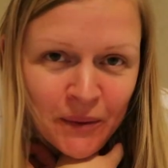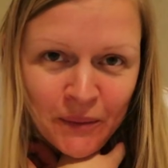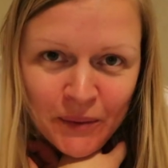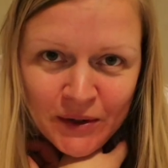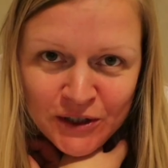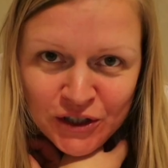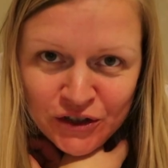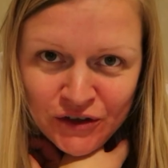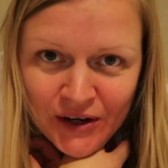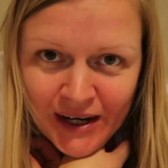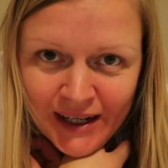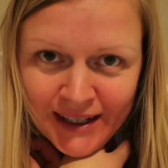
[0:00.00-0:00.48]

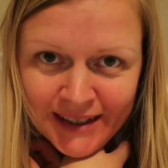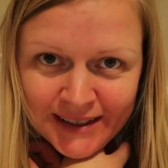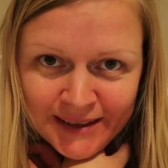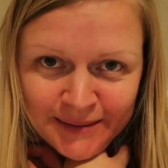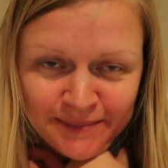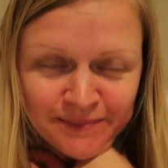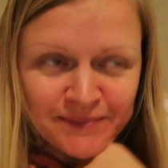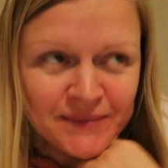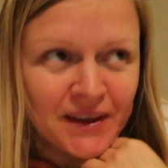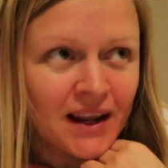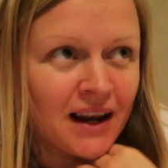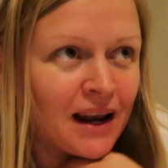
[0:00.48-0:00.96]
What do you
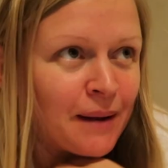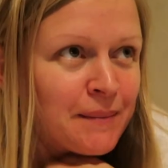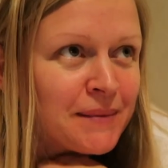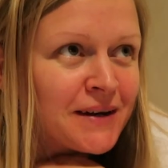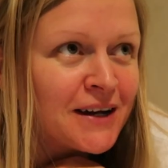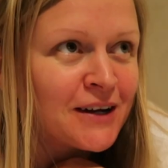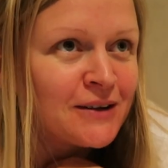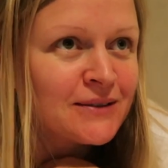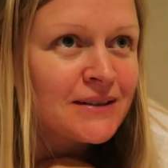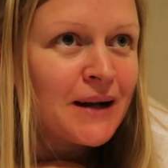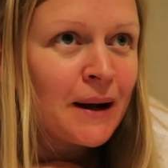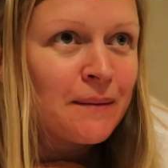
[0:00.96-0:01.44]
reckon? Let me
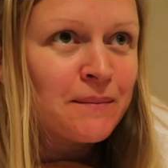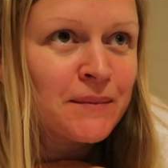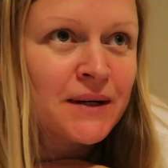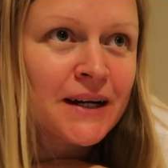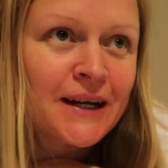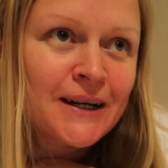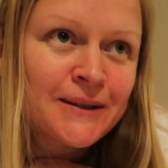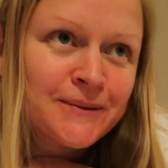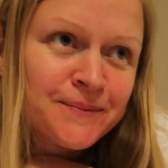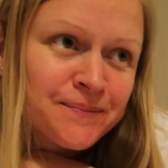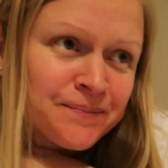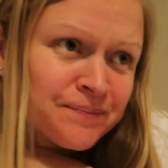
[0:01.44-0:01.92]
know down
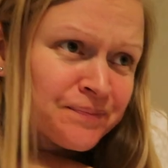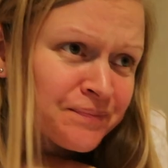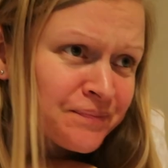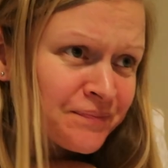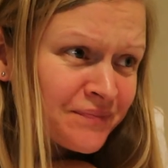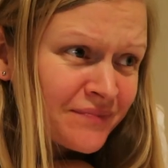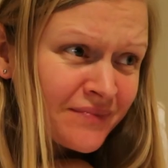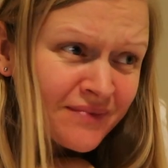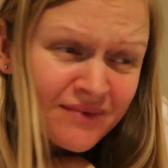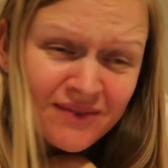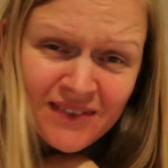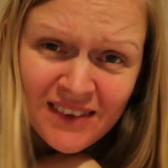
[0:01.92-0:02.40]
below.
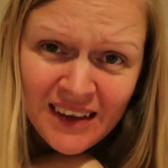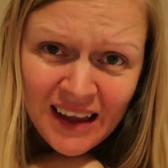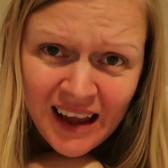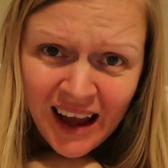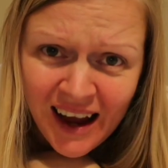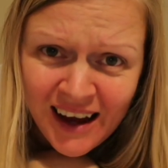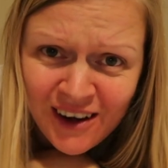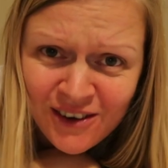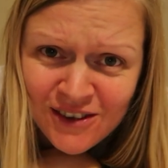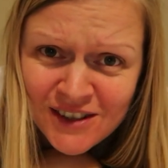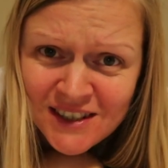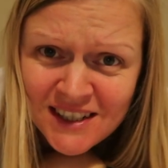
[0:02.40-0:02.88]

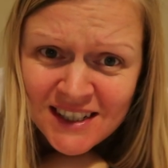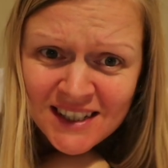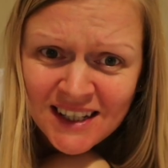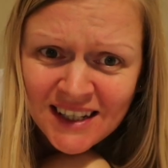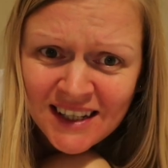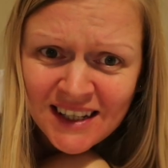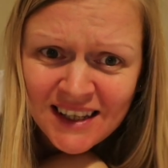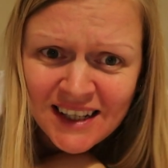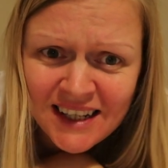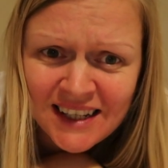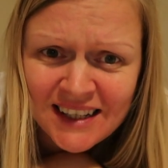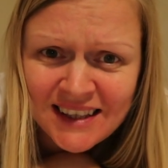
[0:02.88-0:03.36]
I honestly
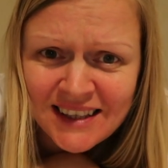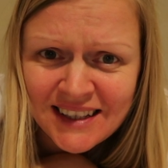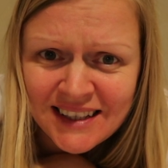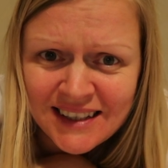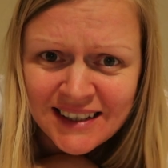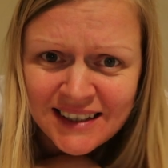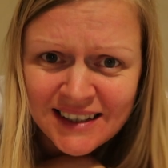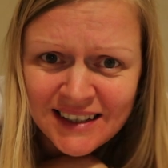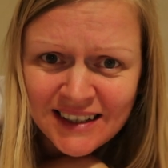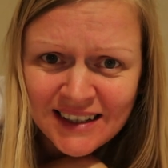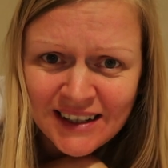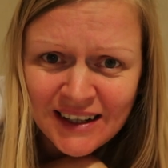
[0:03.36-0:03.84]
didn't think
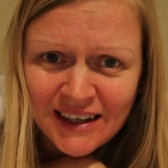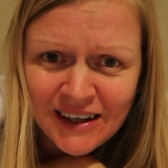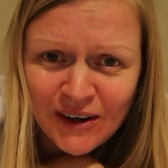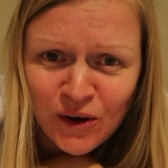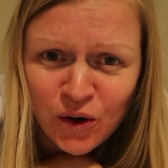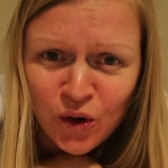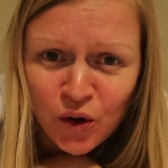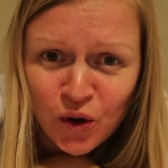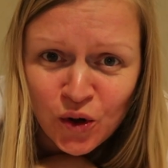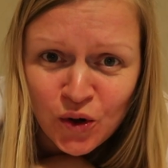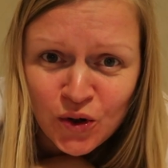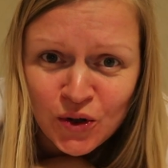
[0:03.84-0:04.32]
that
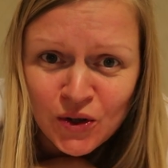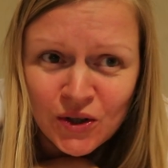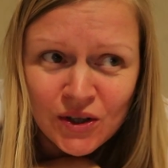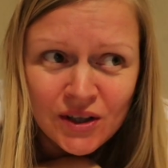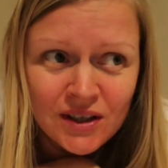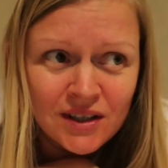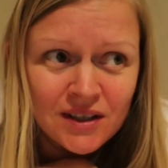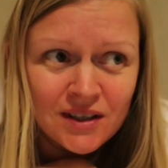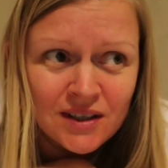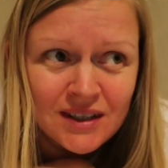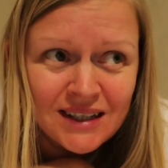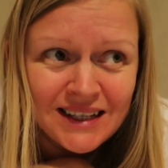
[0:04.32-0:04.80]

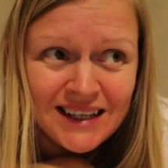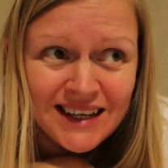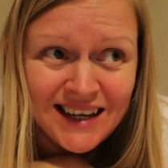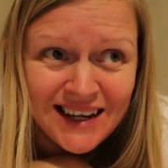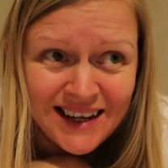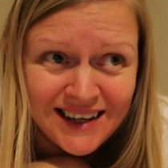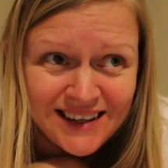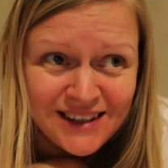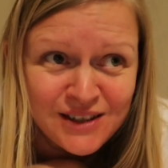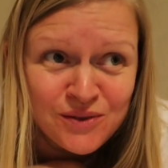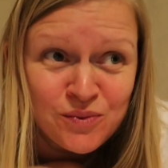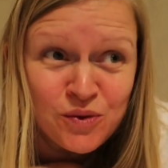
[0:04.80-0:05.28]
all
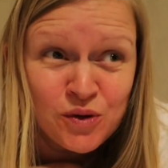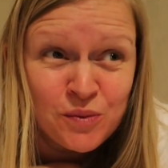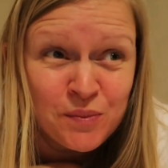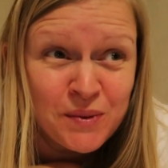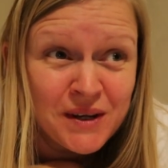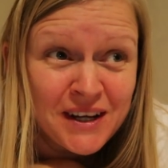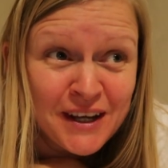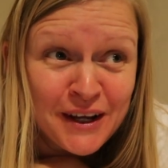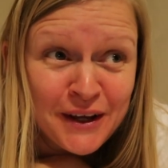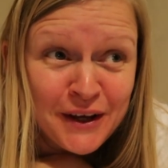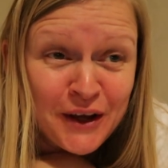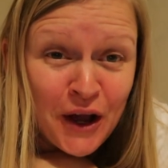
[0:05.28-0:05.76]
kids would
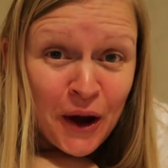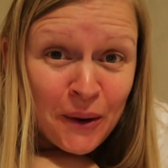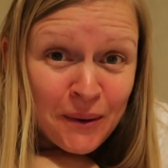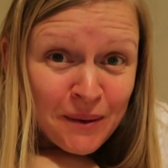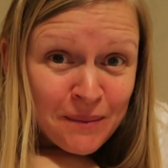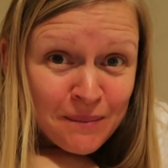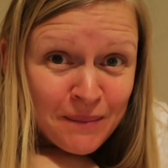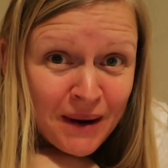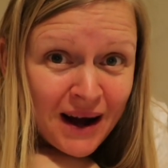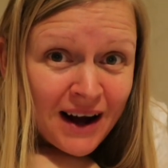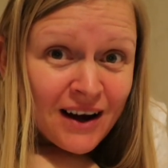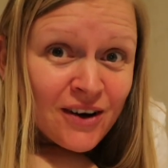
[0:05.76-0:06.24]
be
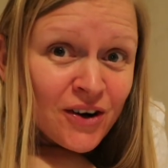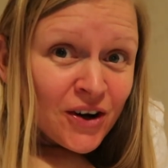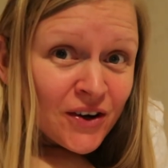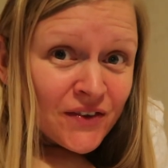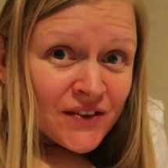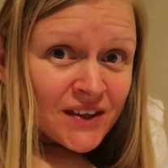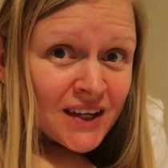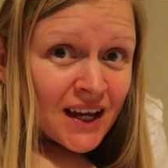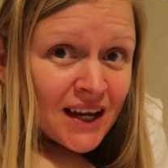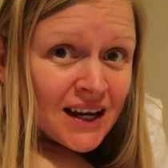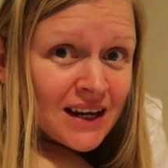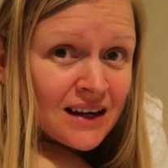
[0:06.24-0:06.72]
going back
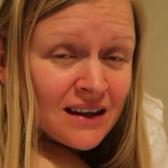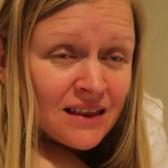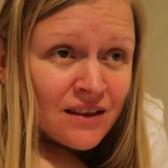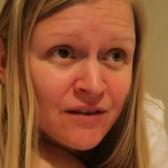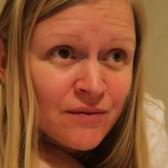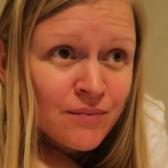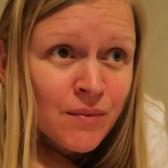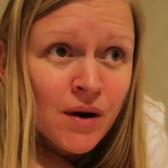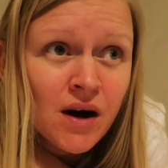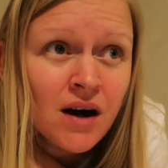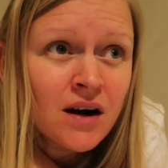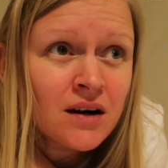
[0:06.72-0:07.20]
on the 8th
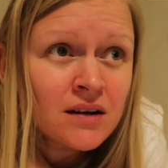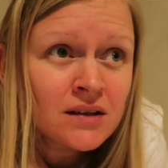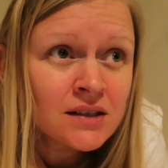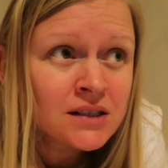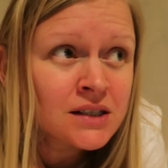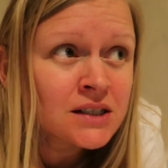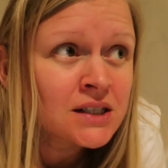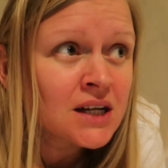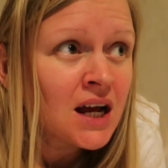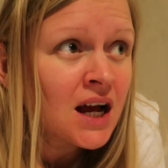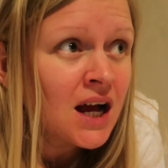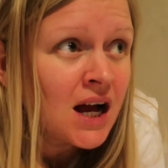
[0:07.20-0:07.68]
of
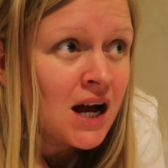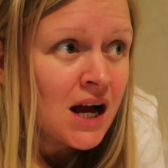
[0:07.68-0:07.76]
March.